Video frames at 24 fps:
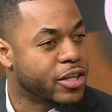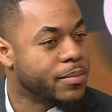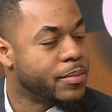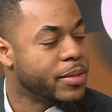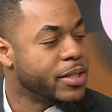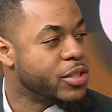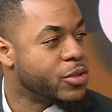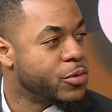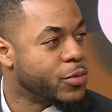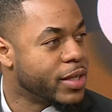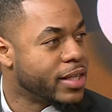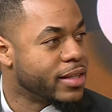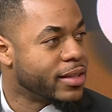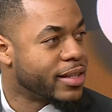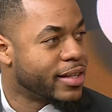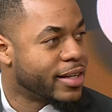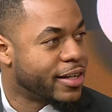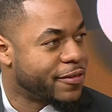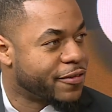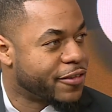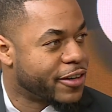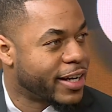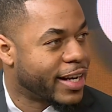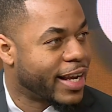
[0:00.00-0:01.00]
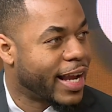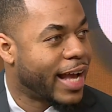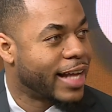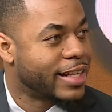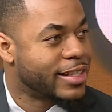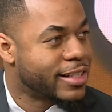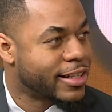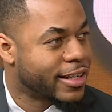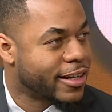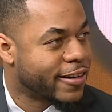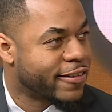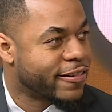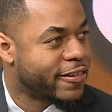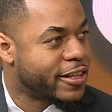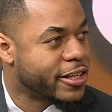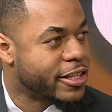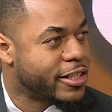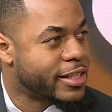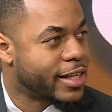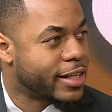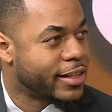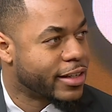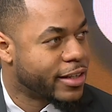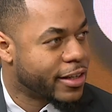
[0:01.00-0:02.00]
between the different categories
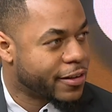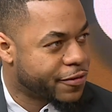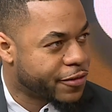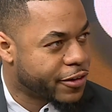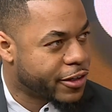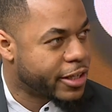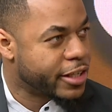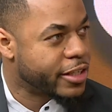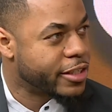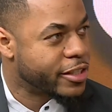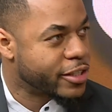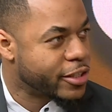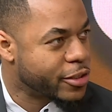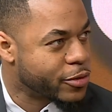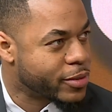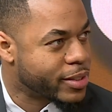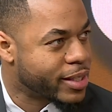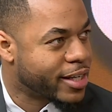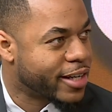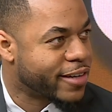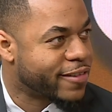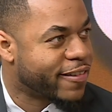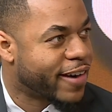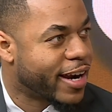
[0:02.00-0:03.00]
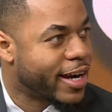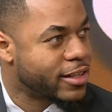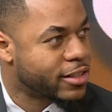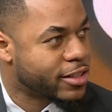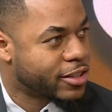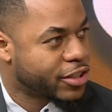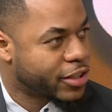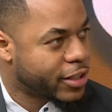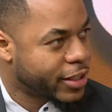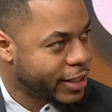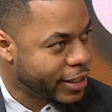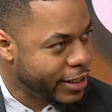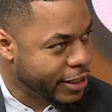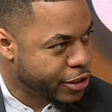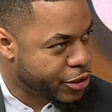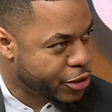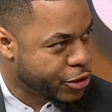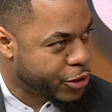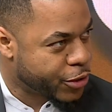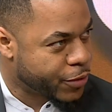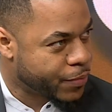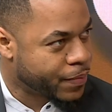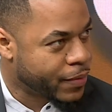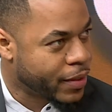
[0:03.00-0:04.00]
and the different issues that arise under each.